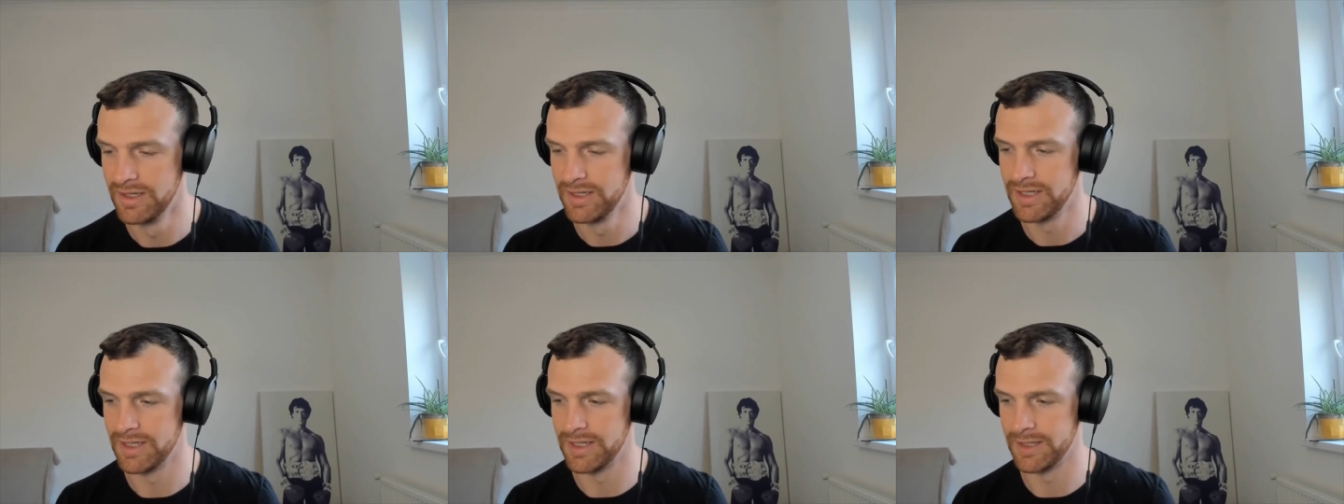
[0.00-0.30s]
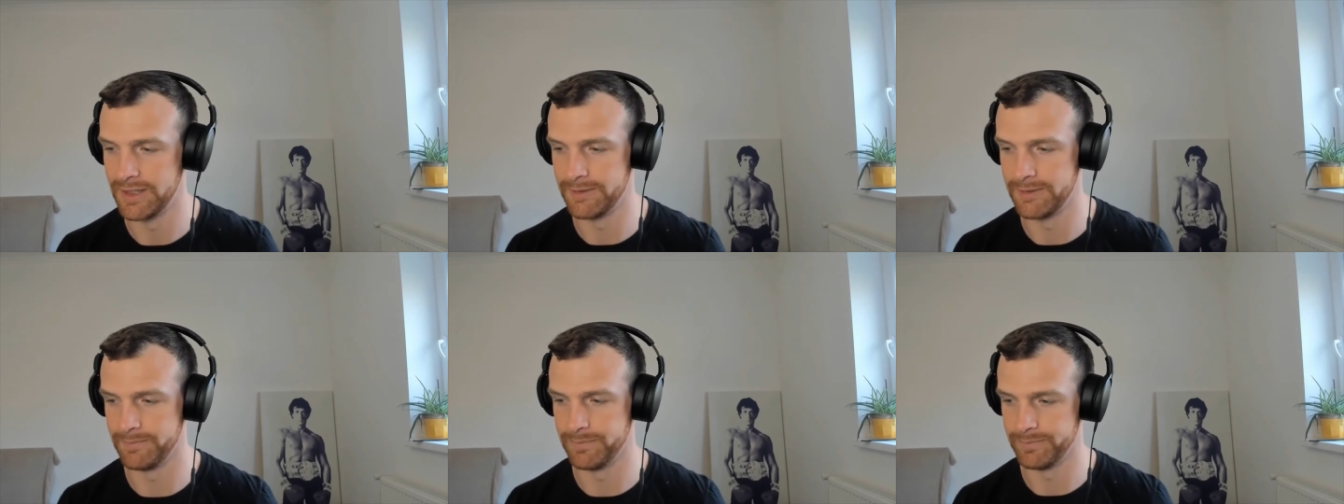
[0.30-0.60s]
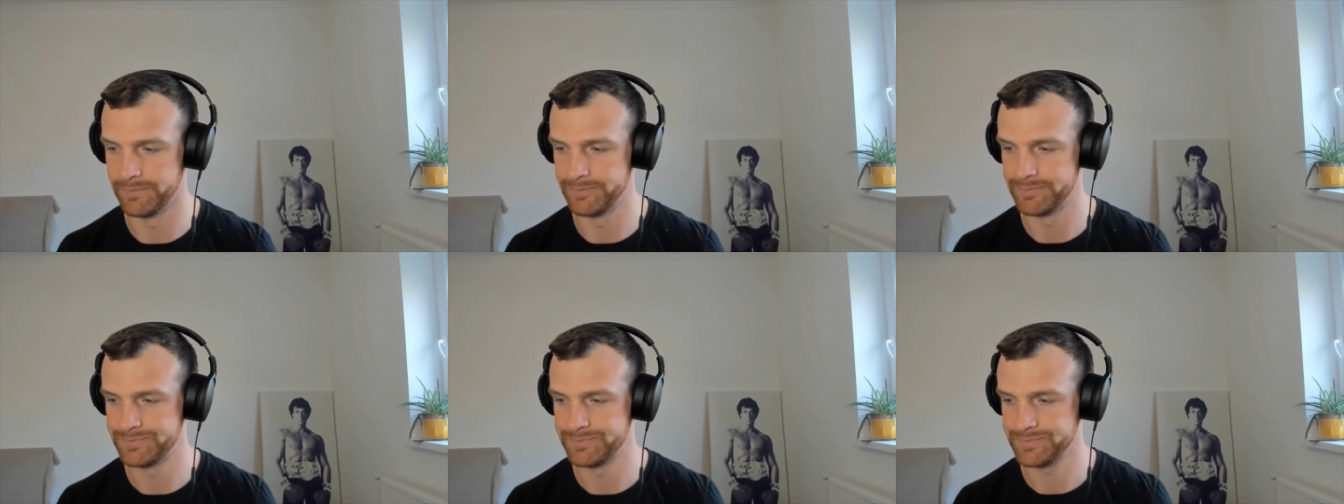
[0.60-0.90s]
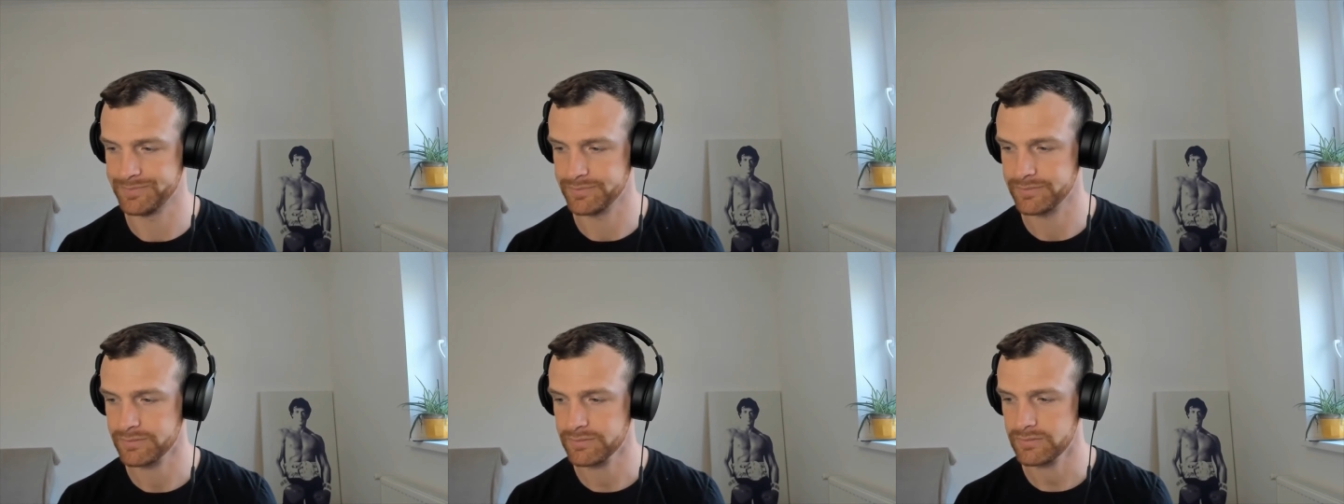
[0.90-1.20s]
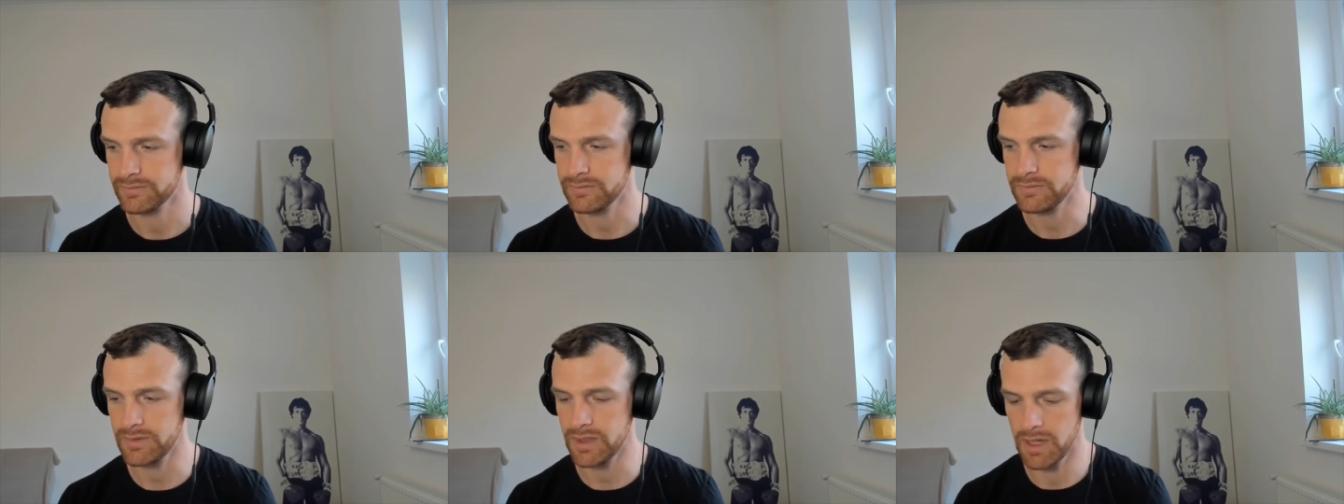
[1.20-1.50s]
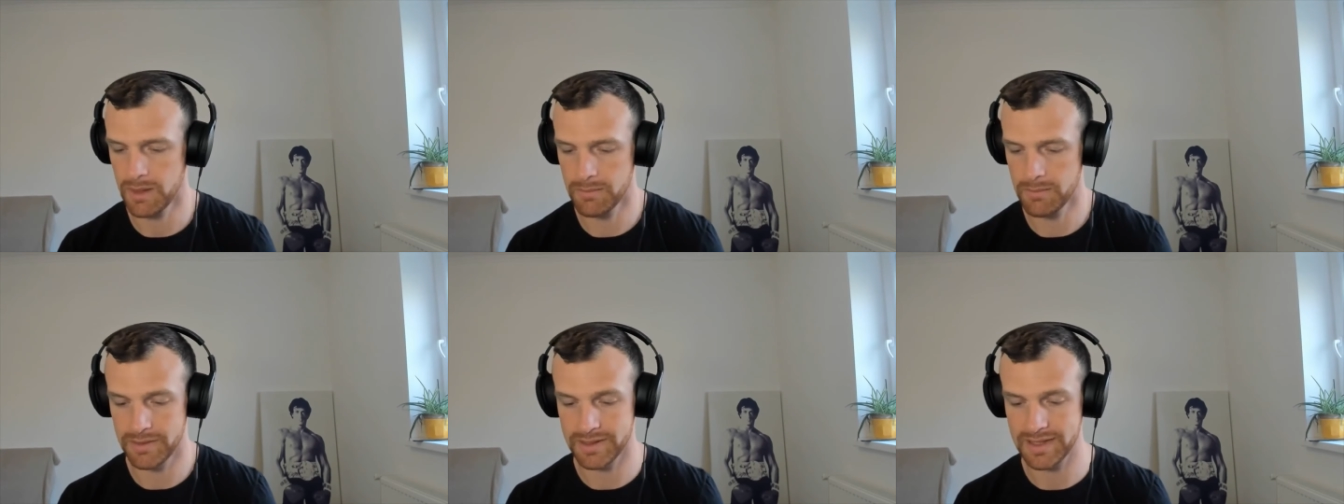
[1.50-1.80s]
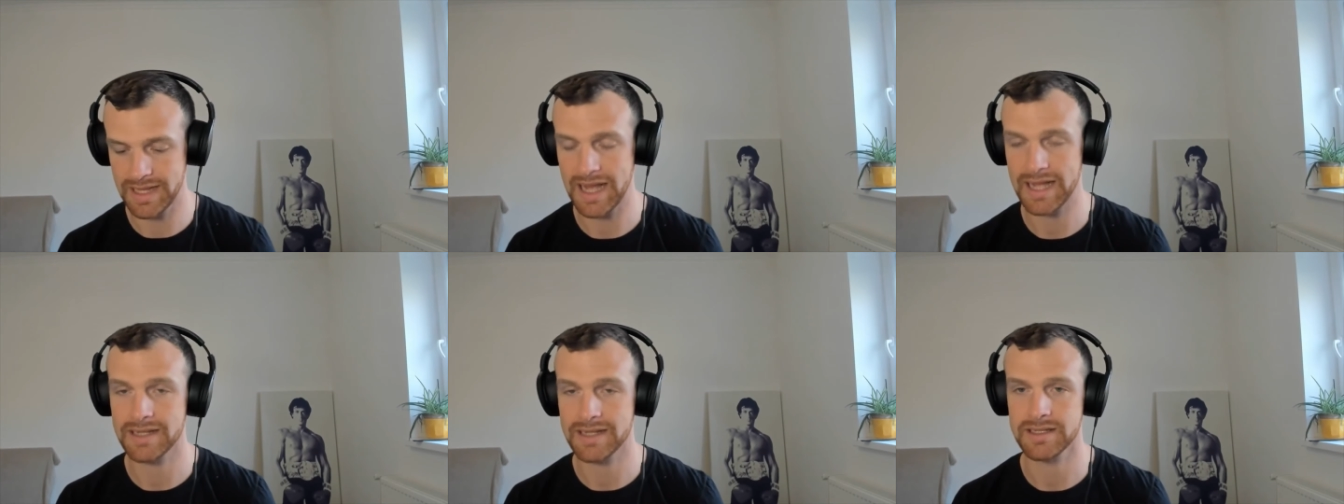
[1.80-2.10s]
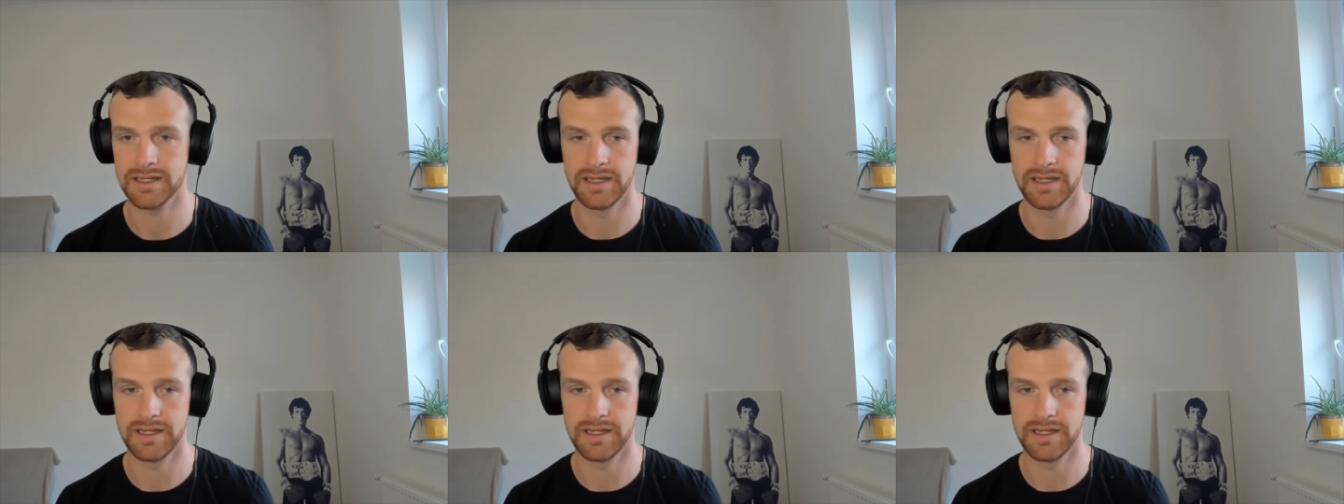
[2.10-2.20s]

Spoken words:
But that